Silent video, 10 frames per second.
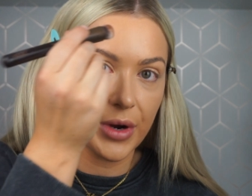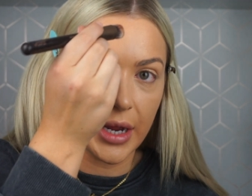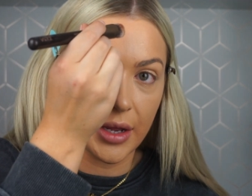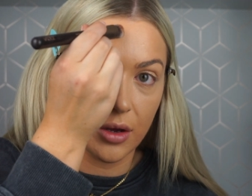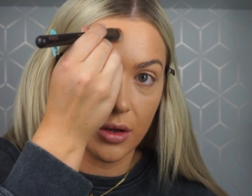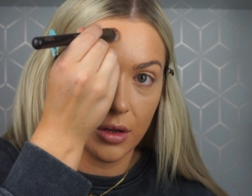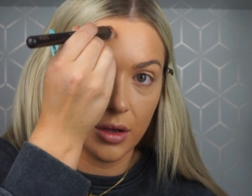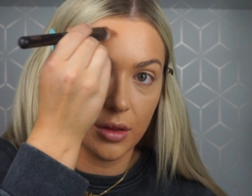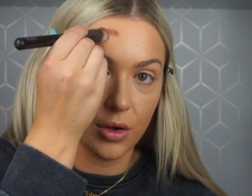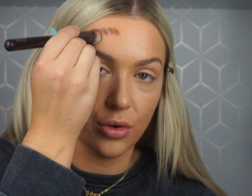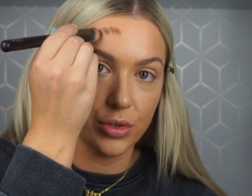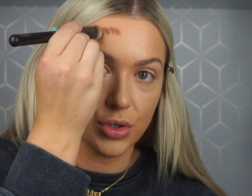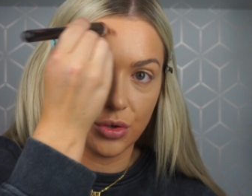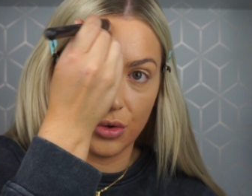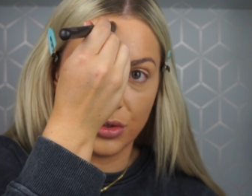bring the
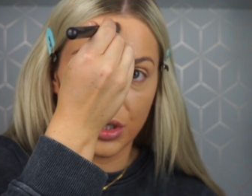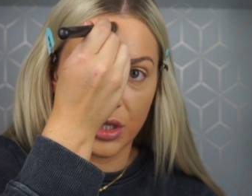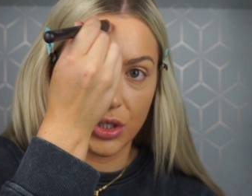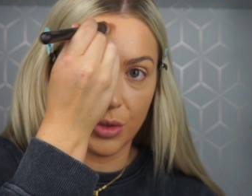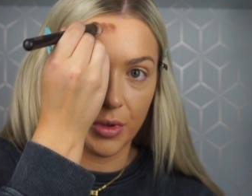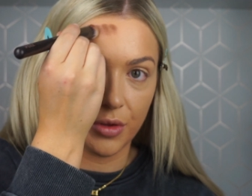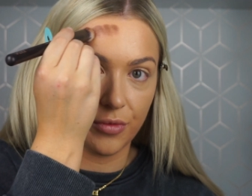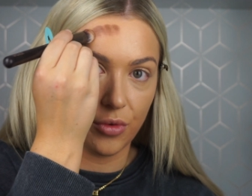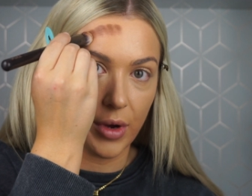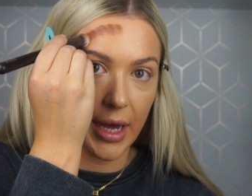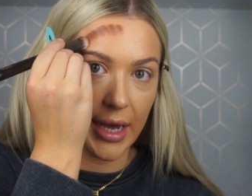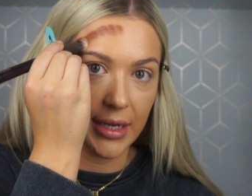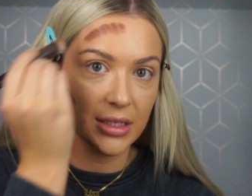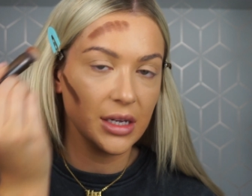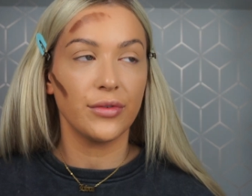contour onto the top of the
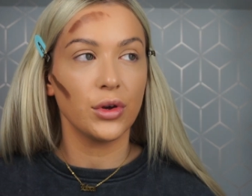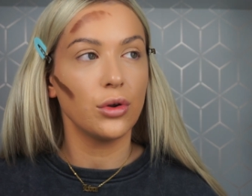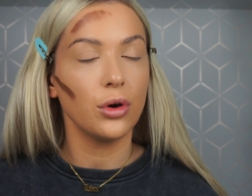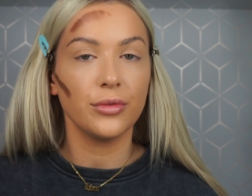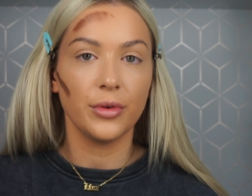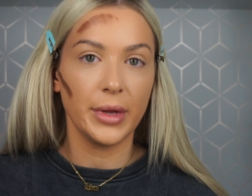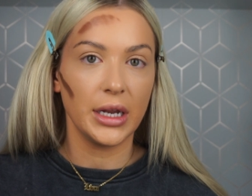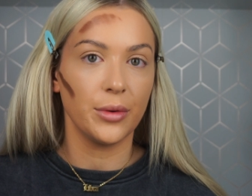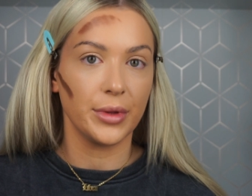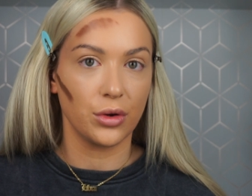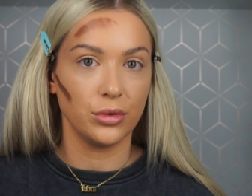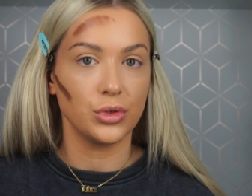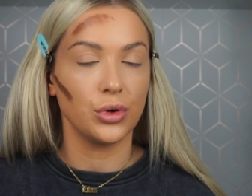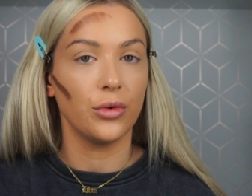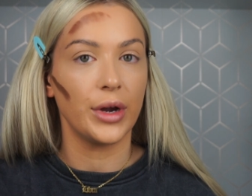forehead. If you're not familiar with
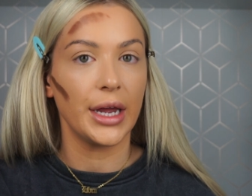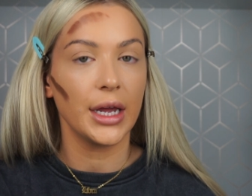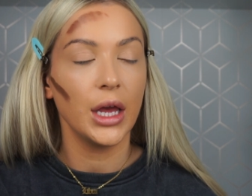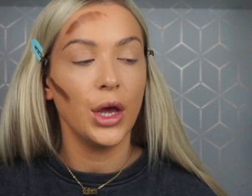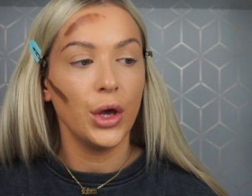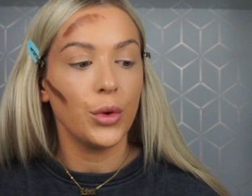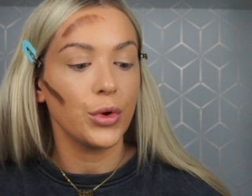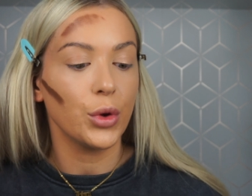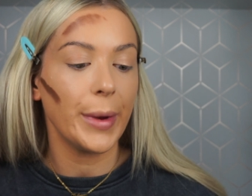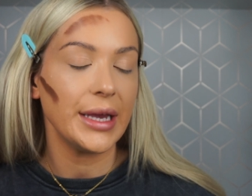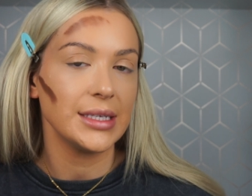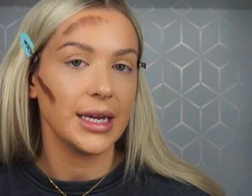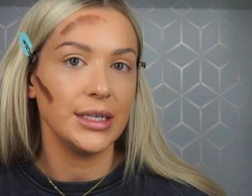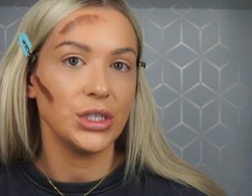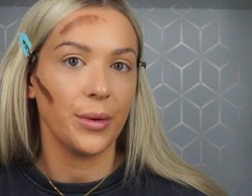contouring, what you're
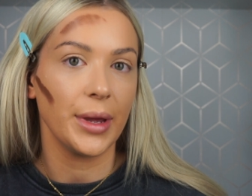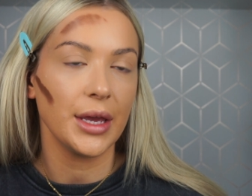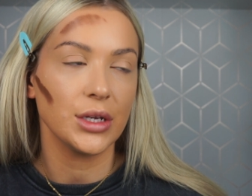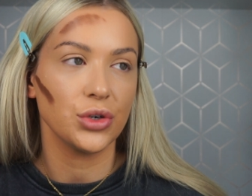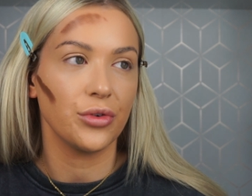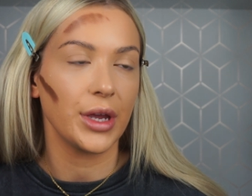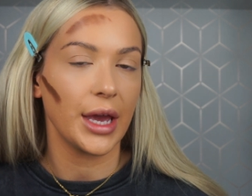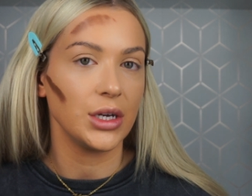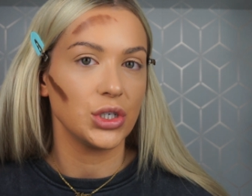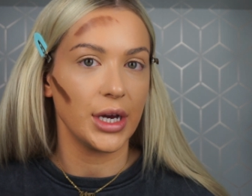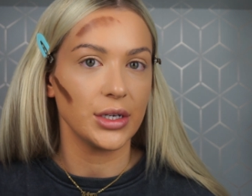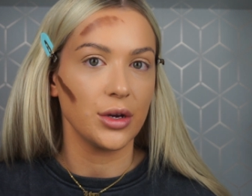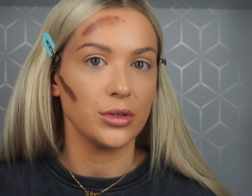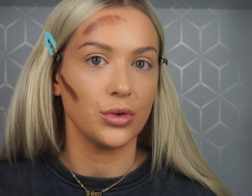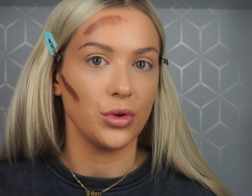basically doing is you're creating
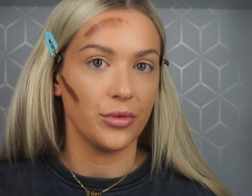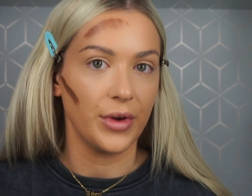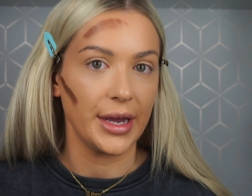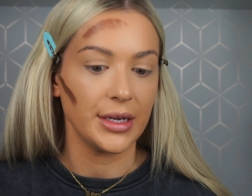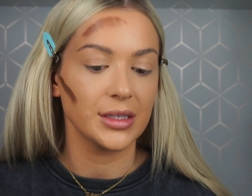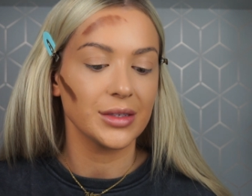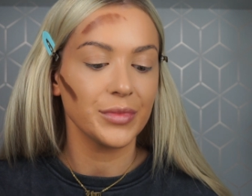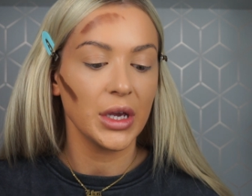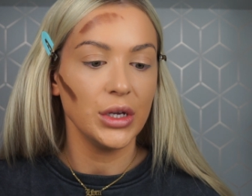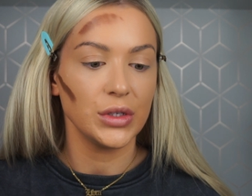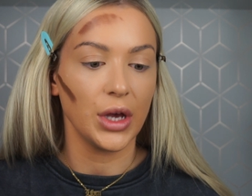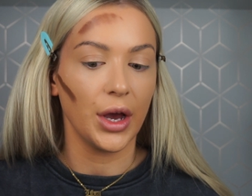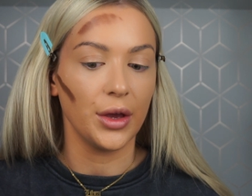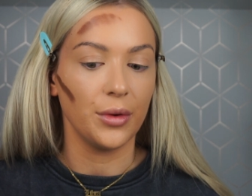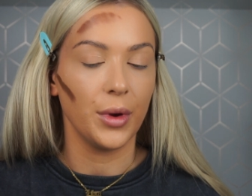shadows on your face.
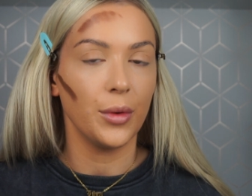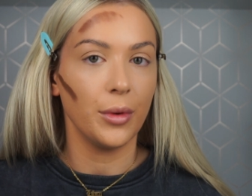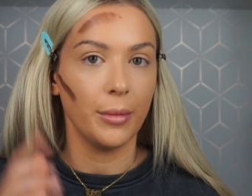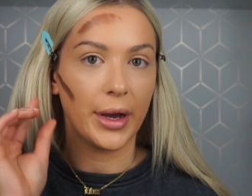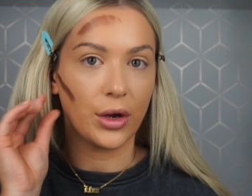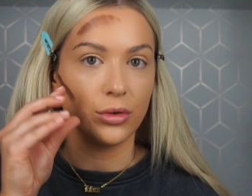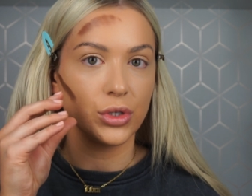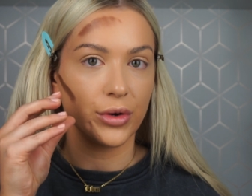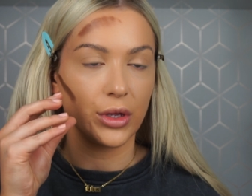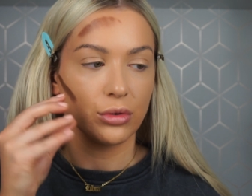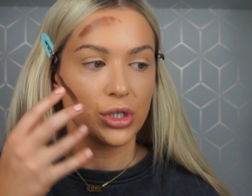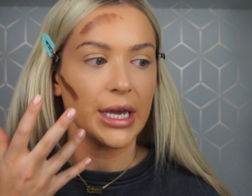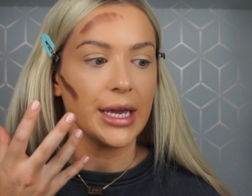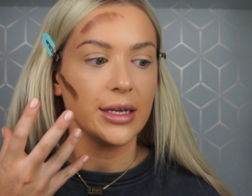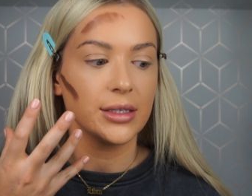So by contouring your
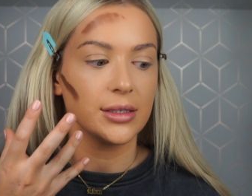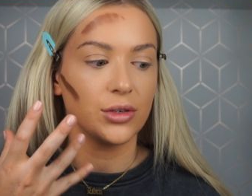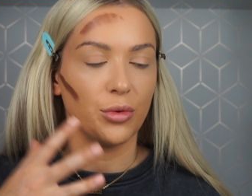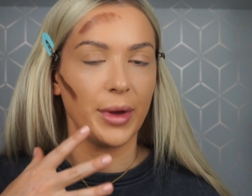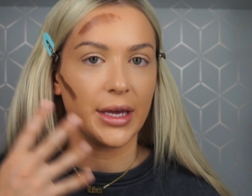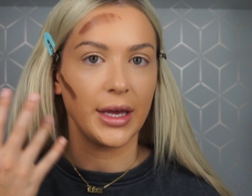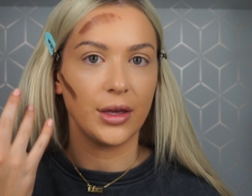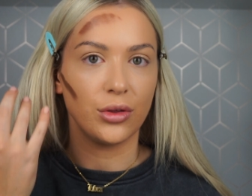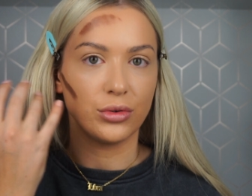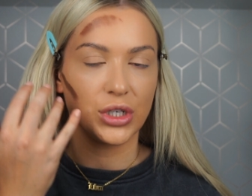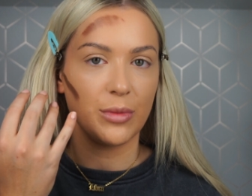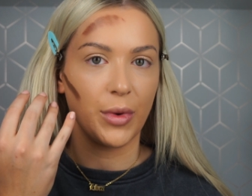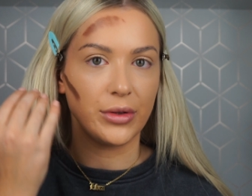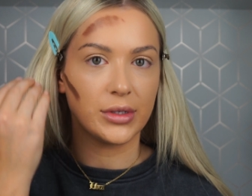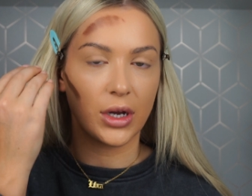cheeks, you're making your
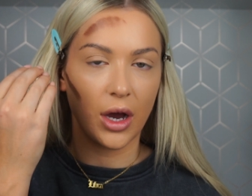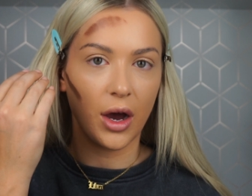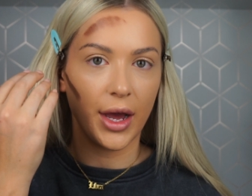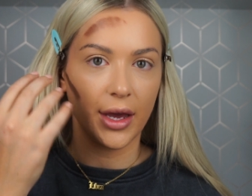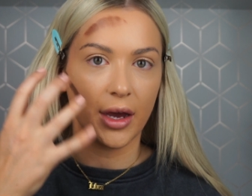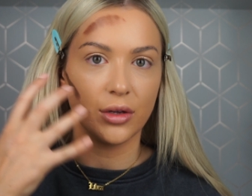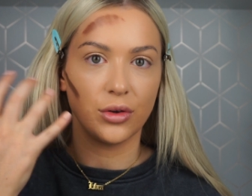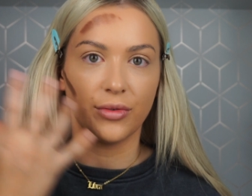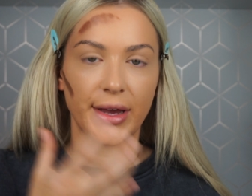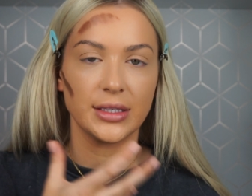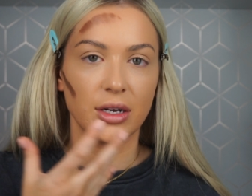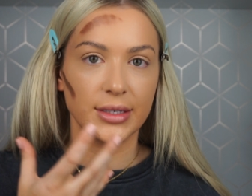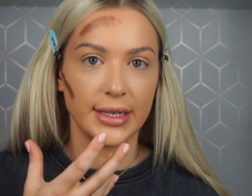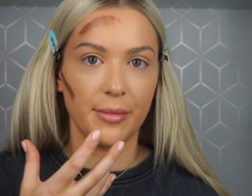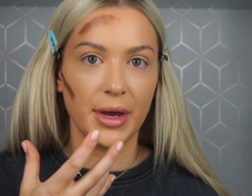cheekbones look higher, your face look
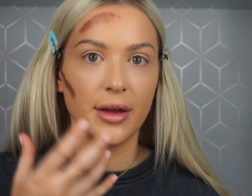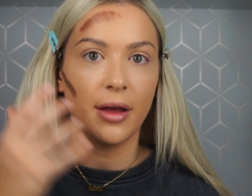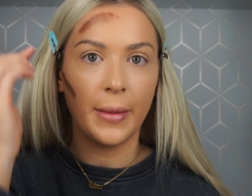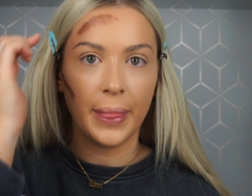slimmer,